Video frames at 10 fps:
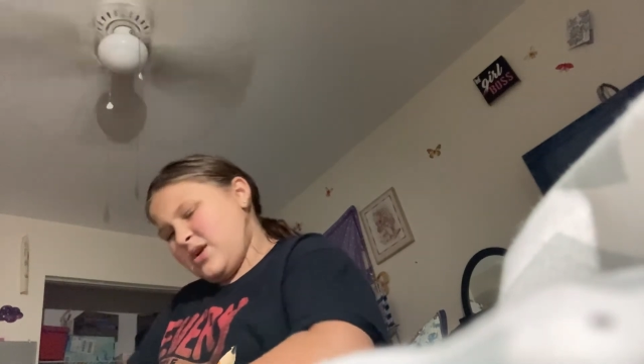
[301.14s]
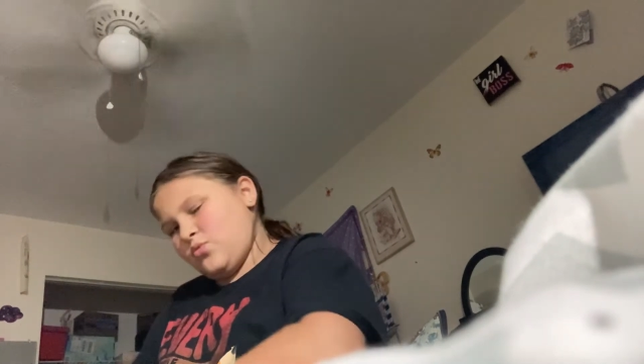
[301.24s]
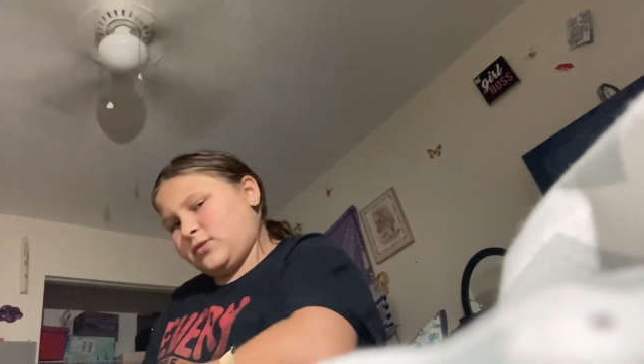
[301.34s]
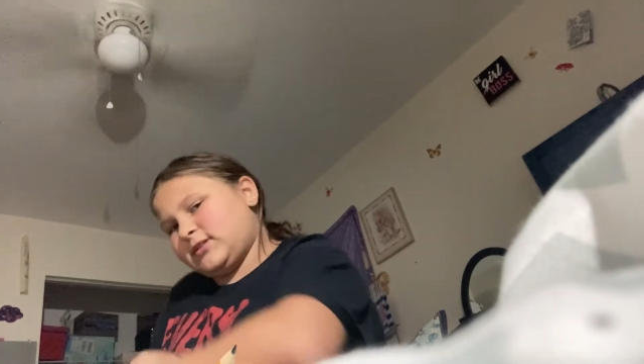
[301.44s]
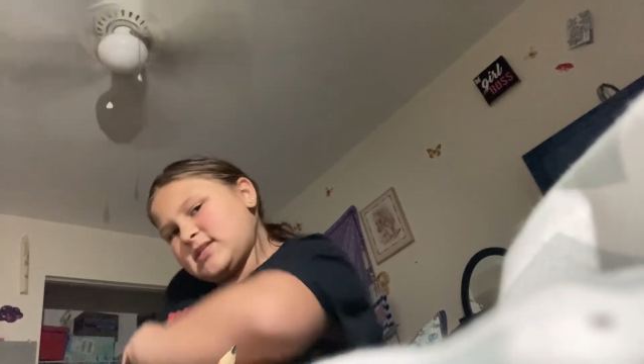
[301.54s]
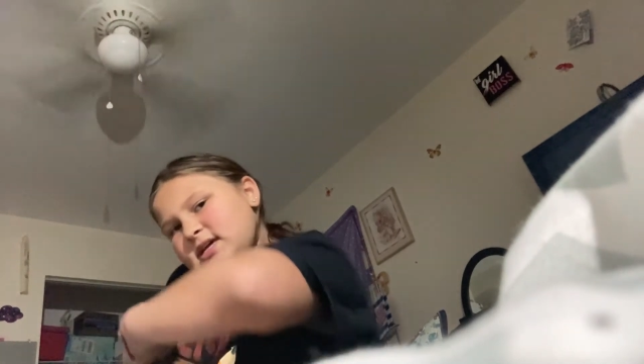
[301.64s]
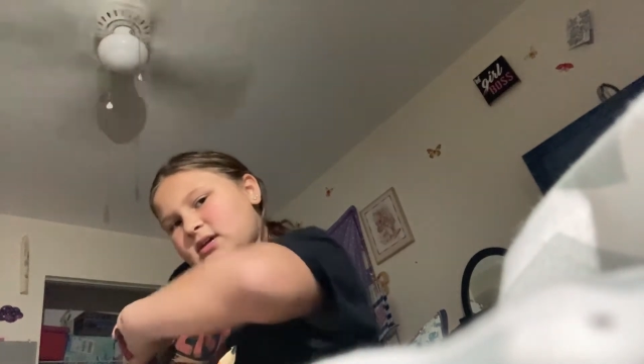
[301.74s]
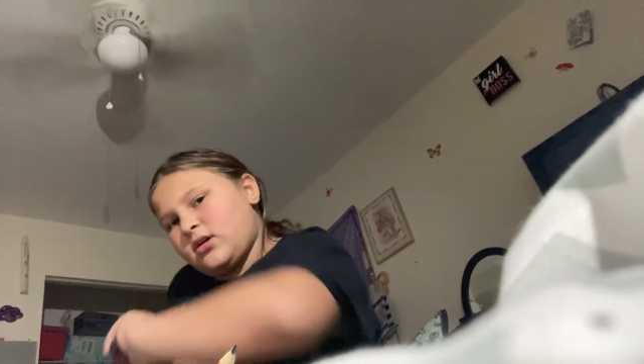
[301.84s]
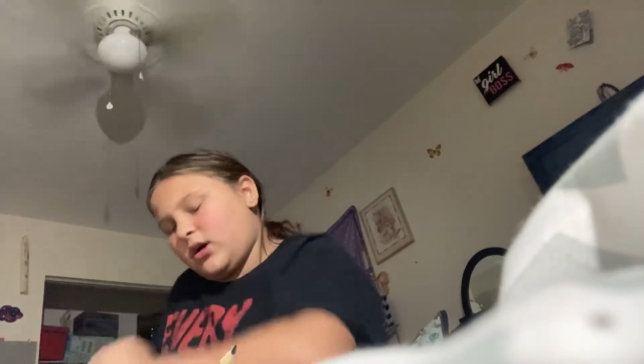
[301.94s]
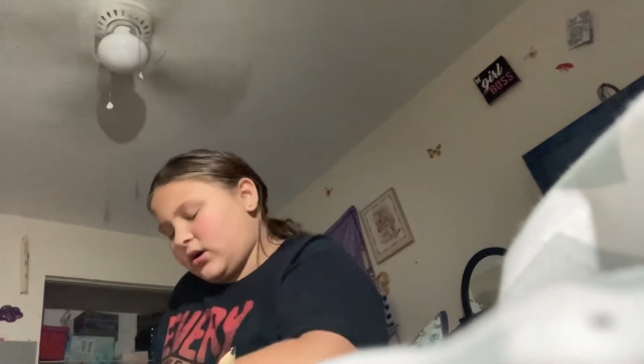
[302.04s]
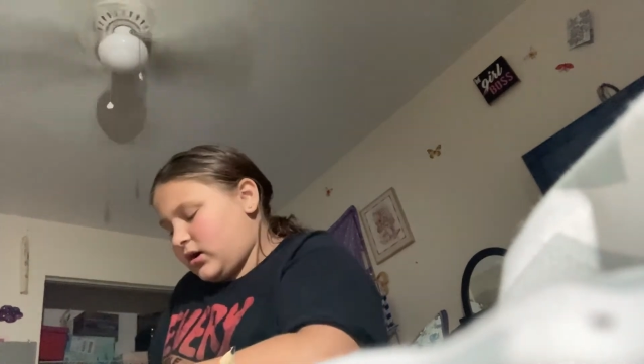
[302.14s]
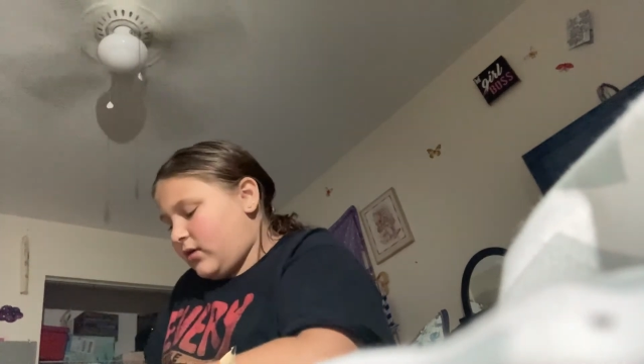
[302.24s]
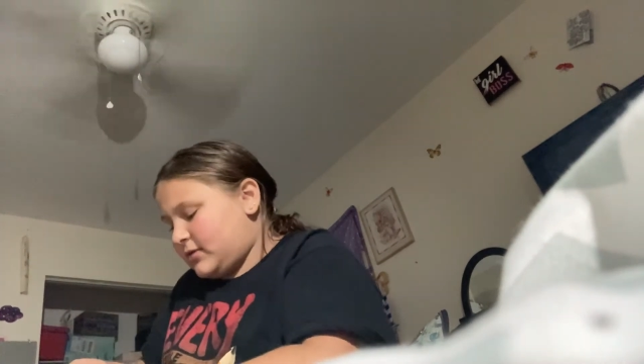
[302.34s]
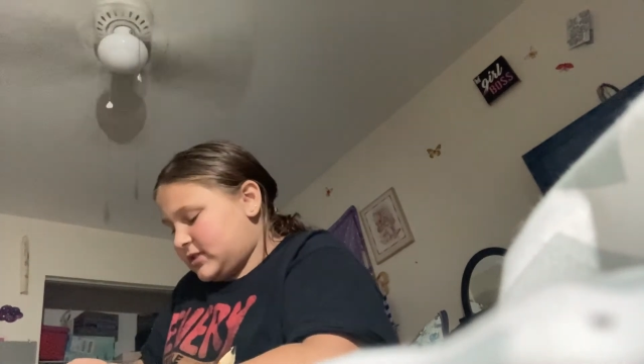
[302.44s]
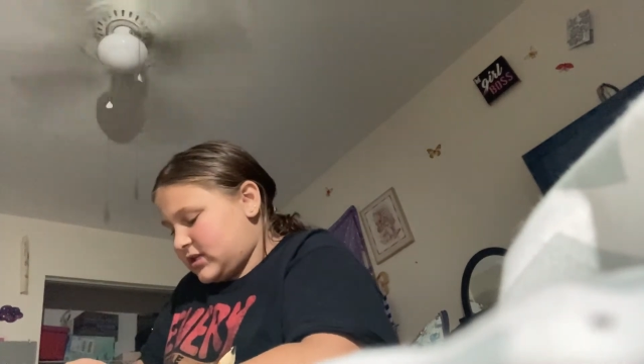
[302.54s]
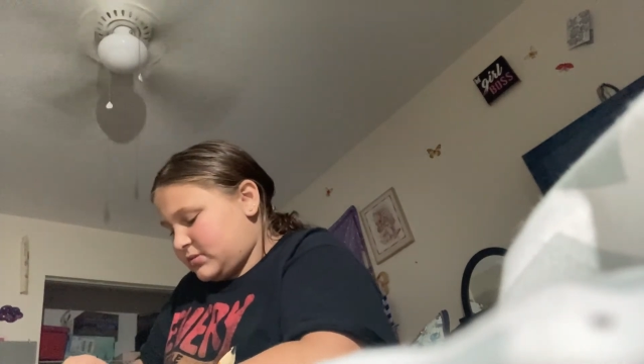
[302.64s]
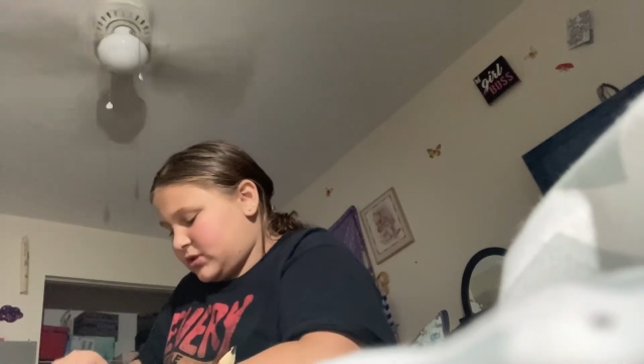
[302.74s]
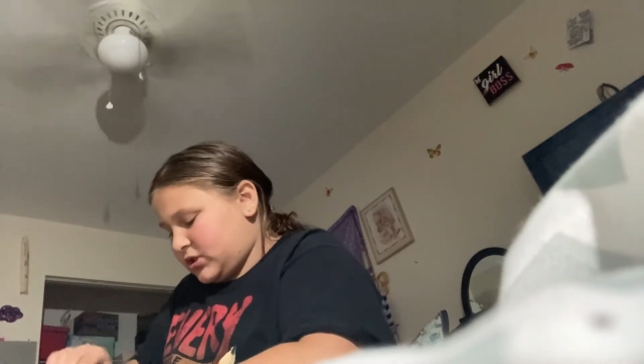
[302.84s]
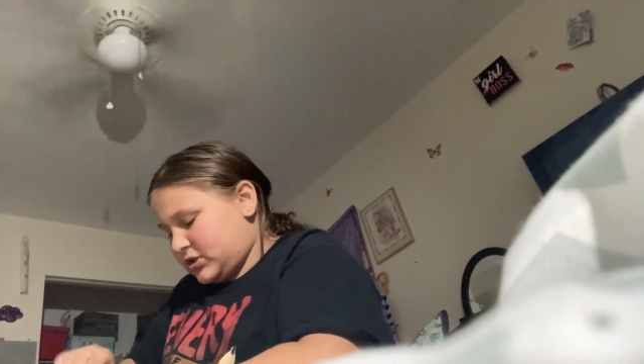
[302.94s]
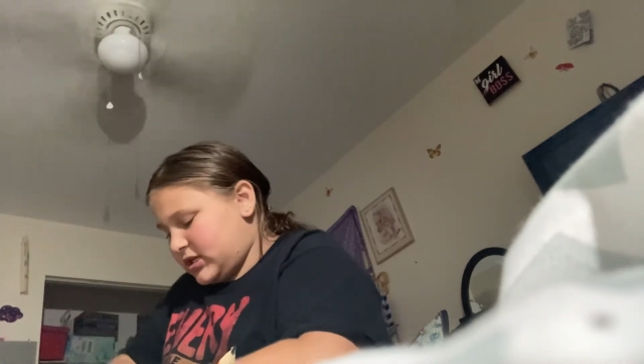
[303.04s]
Wednesday, or not Wednesdays, but
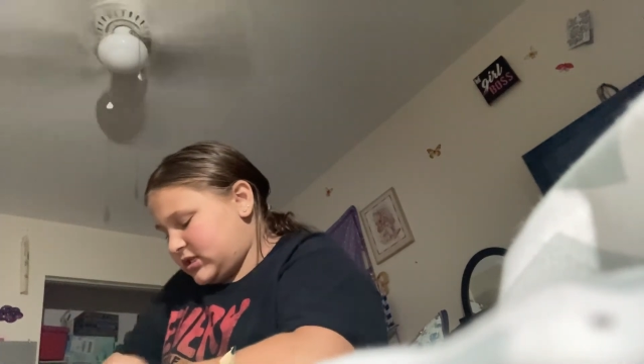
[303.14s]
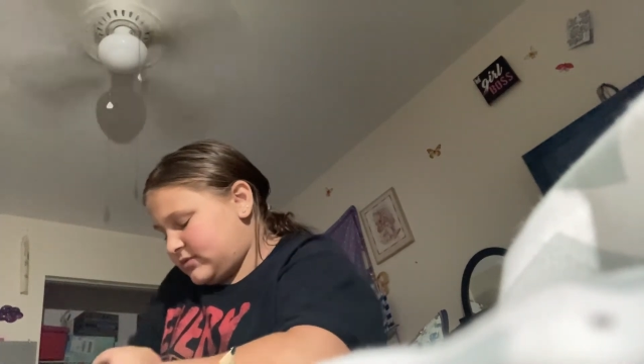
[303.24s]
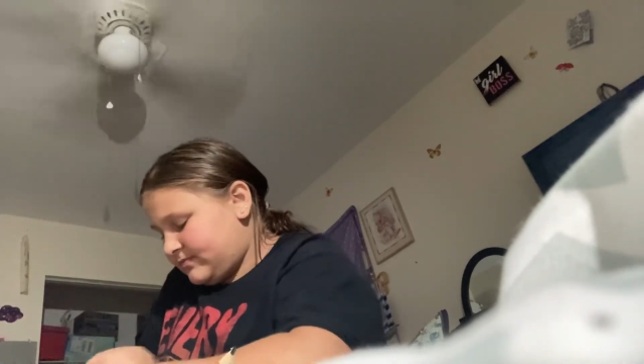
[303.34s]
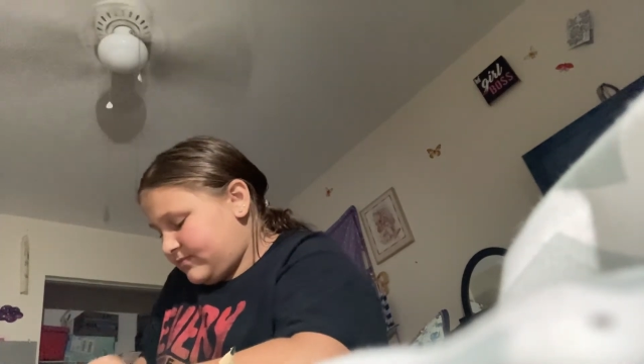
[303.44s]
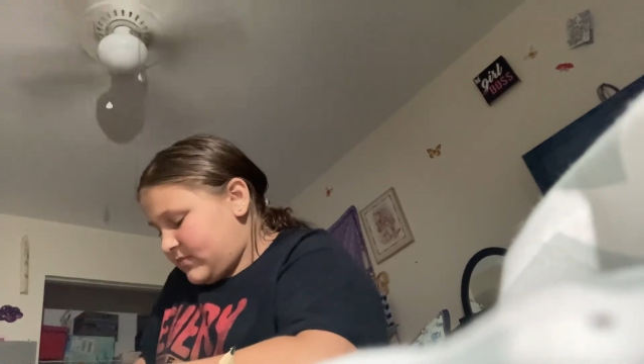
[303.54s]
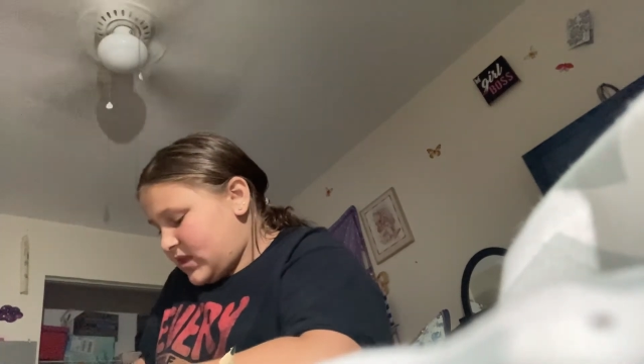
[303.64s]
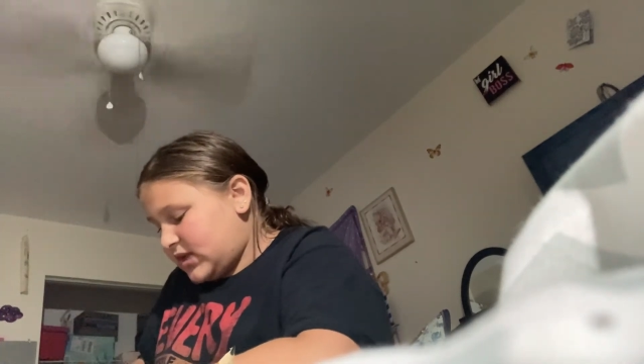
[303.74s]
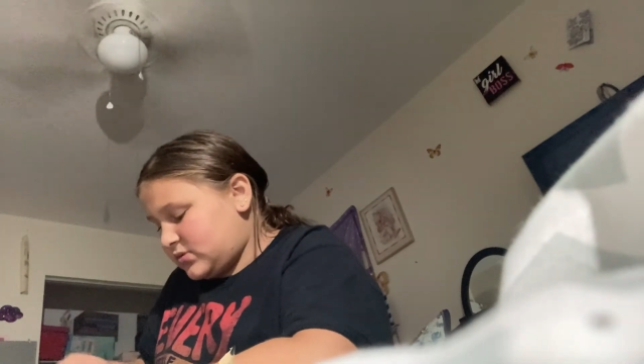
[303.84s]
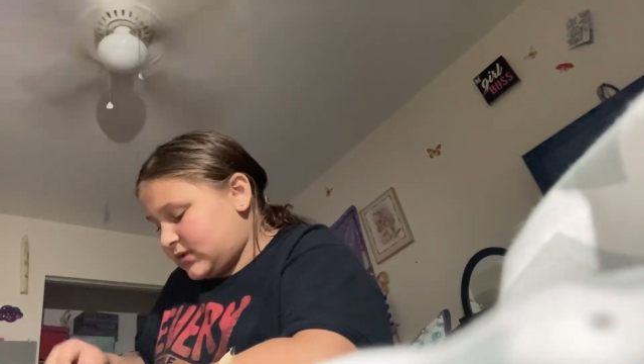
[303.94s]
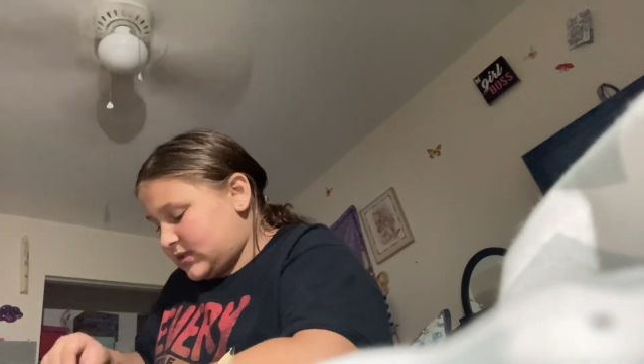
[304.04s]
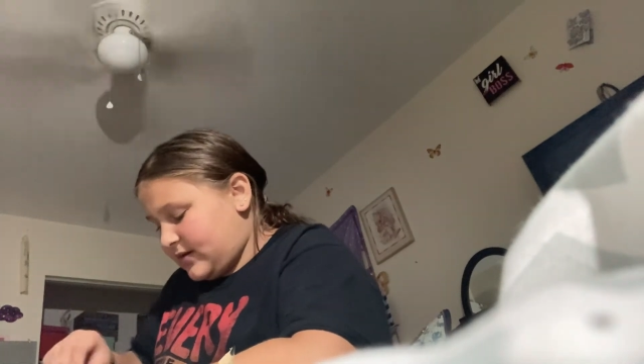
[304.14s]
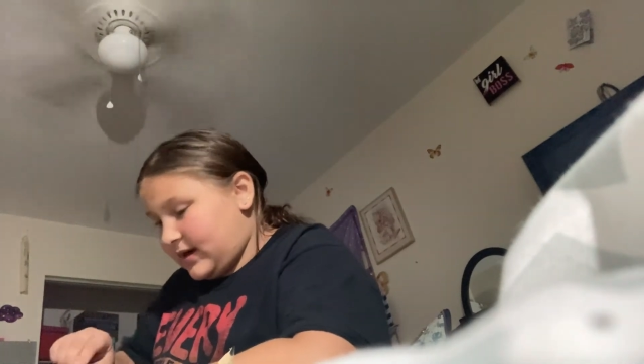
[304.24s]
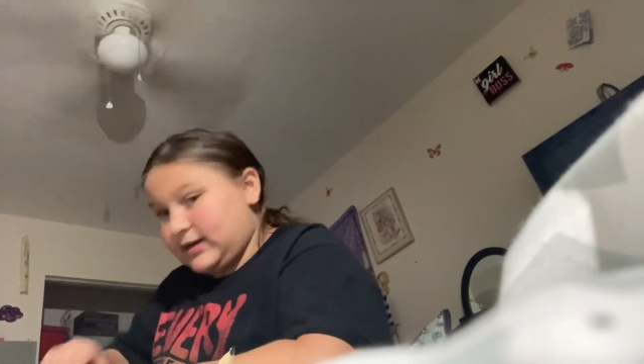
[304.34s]
Thursdays. It's Wednesday right